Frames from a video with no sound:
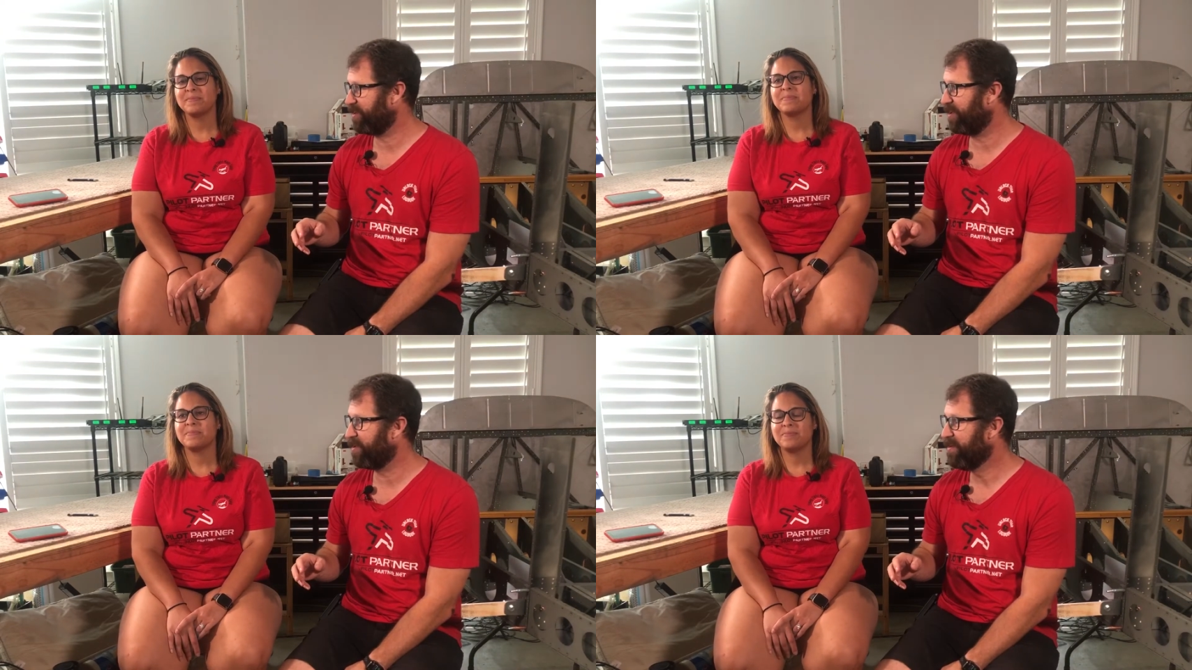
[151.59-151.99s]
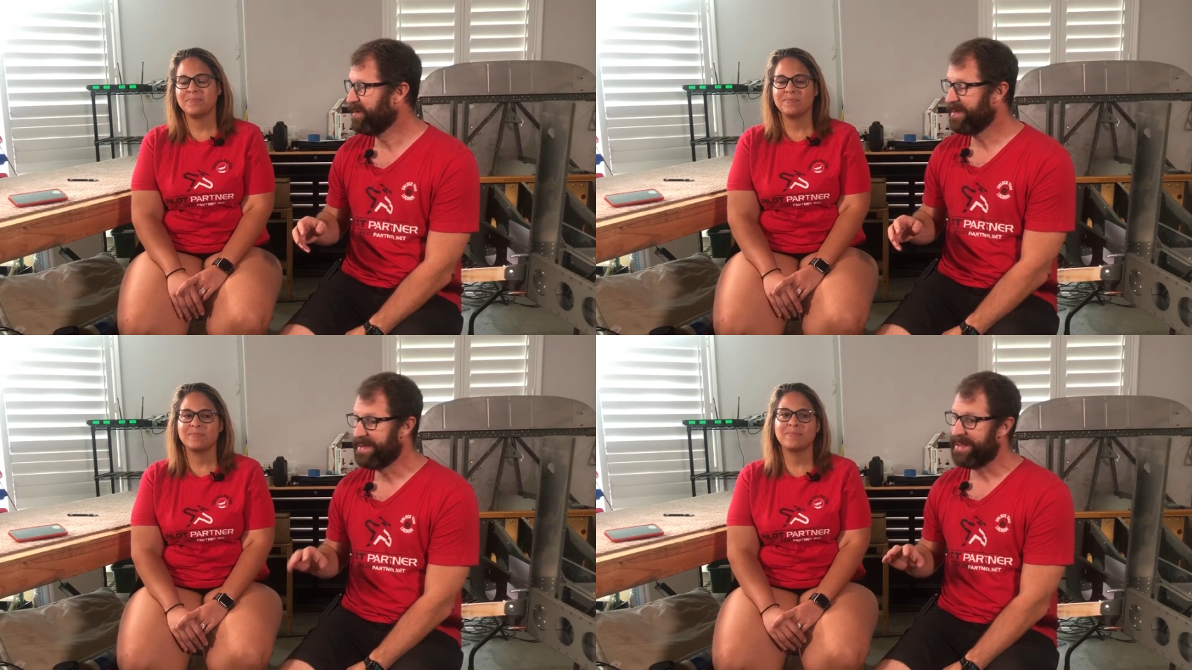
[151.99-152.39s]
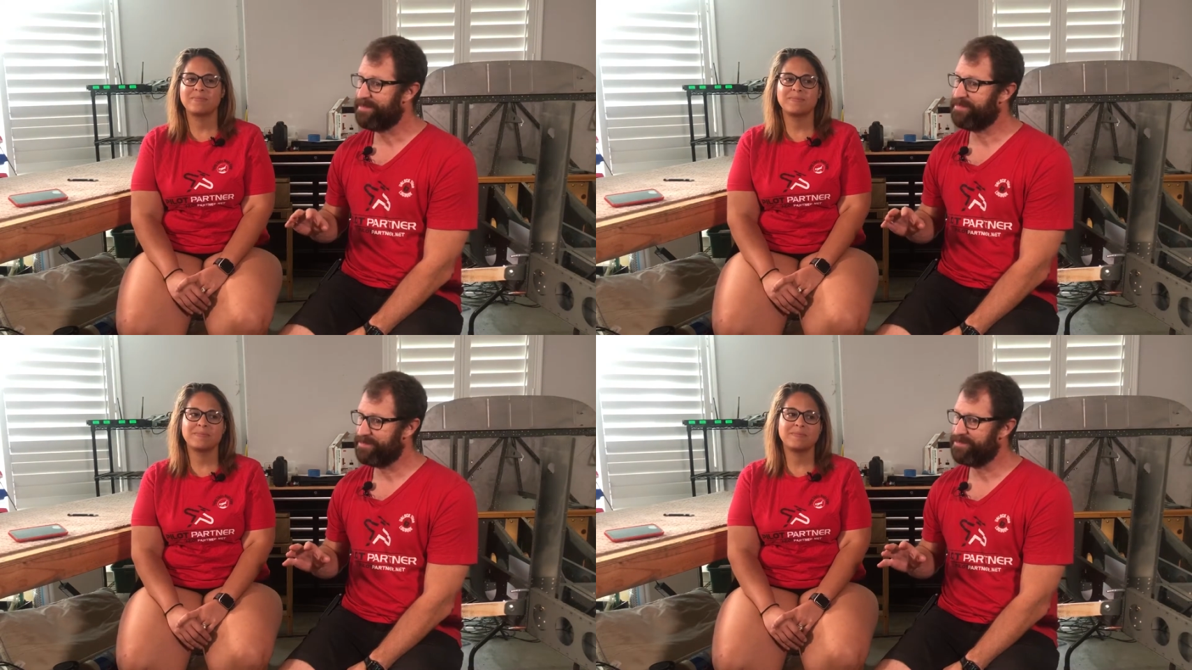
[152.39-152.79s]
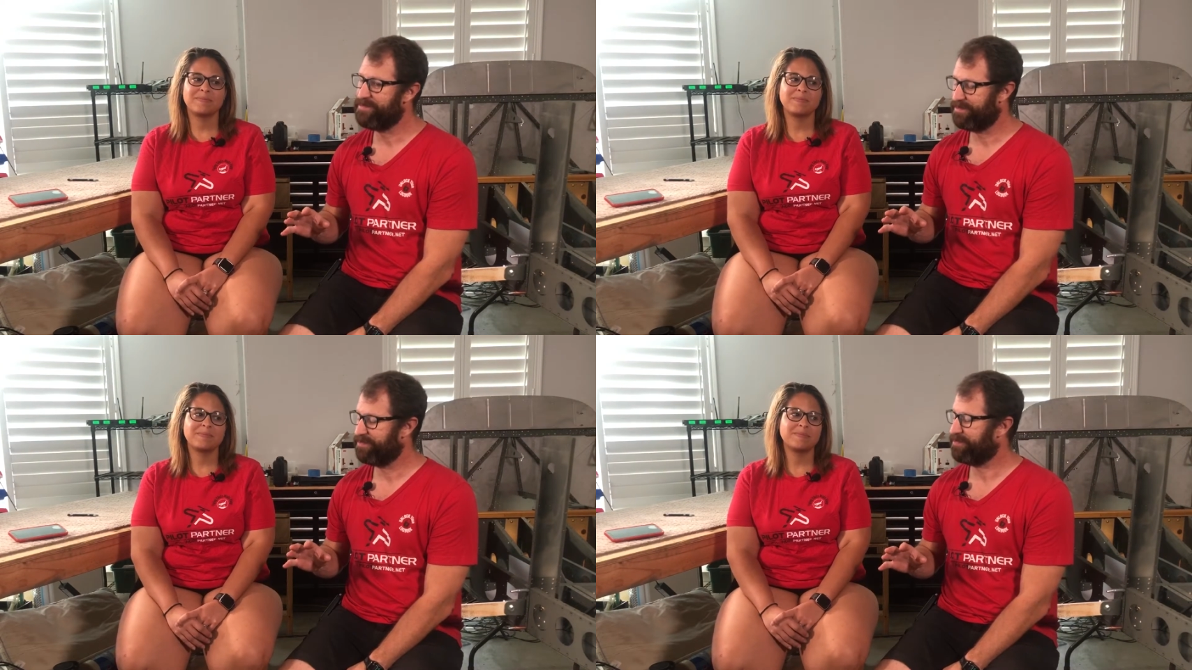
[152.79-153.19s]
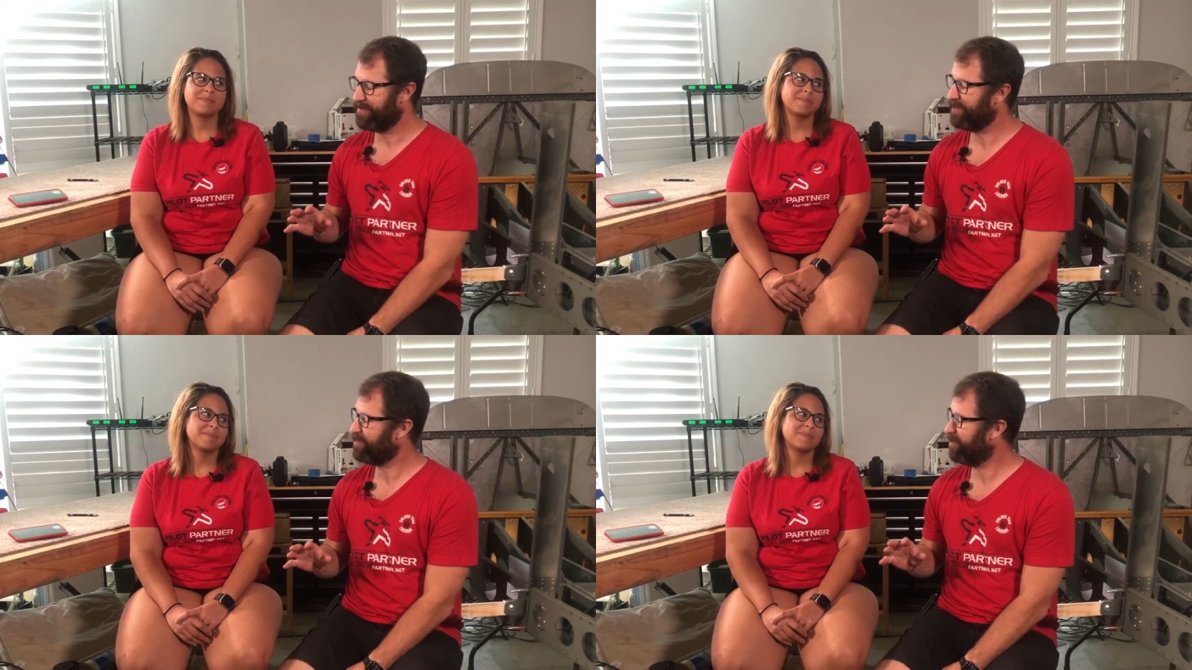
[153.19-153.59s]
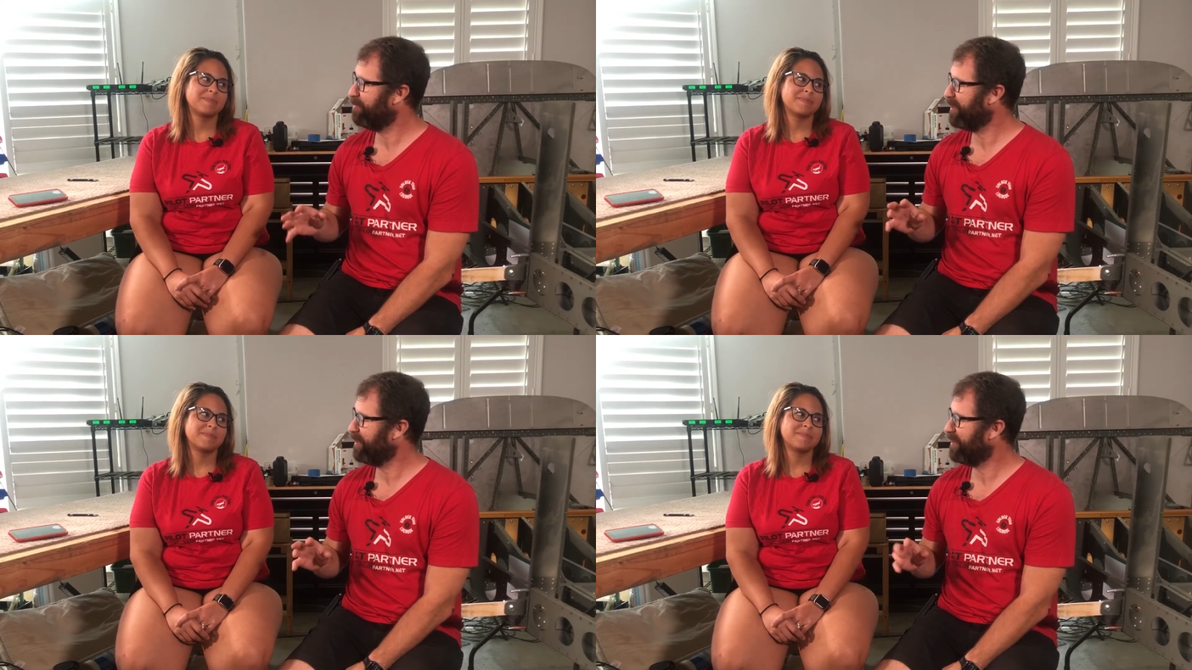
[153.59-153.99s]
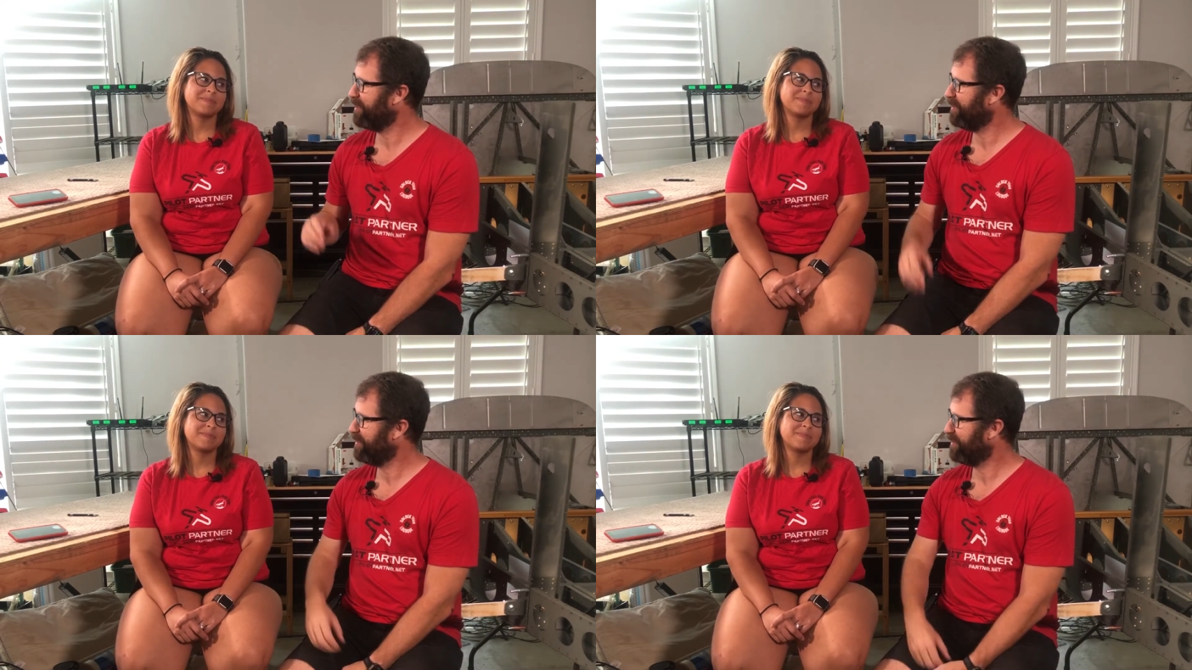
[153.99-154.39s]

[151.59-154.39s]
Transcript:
Speaker 1: So it's going to be an